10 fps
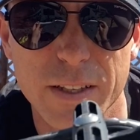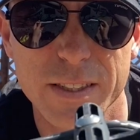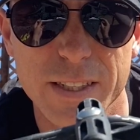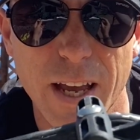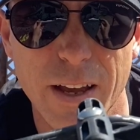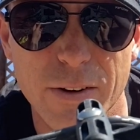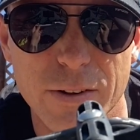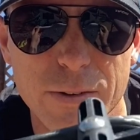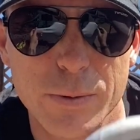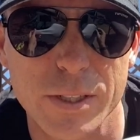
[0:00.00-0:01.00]

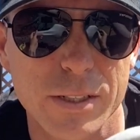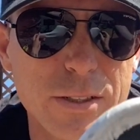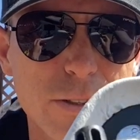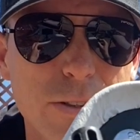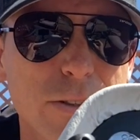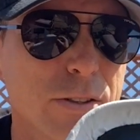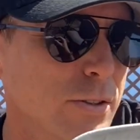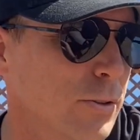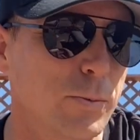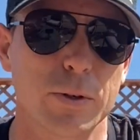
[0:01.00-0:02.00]
saddle, which is
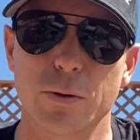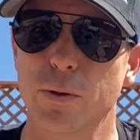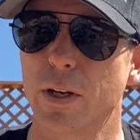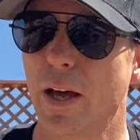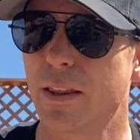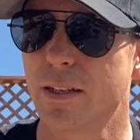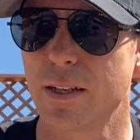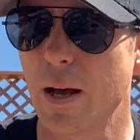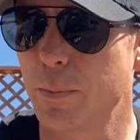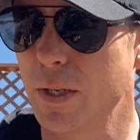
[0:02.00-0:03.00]
super cool, I think
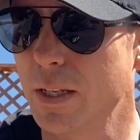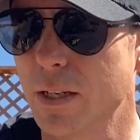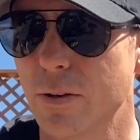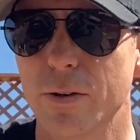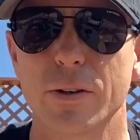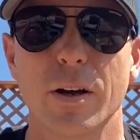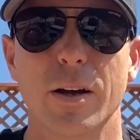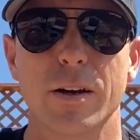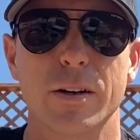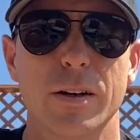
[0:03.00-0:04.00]
Topeak and
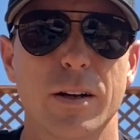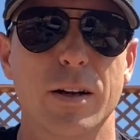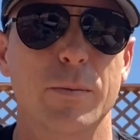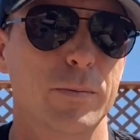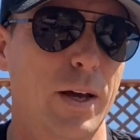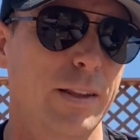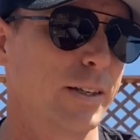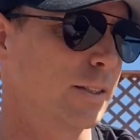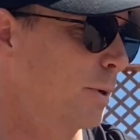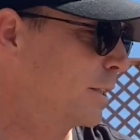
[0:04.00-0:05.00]
Ergon, I think
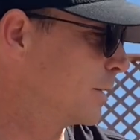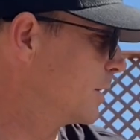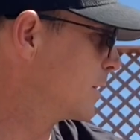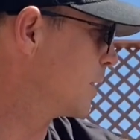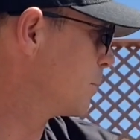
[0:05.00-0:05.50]
it's basically the same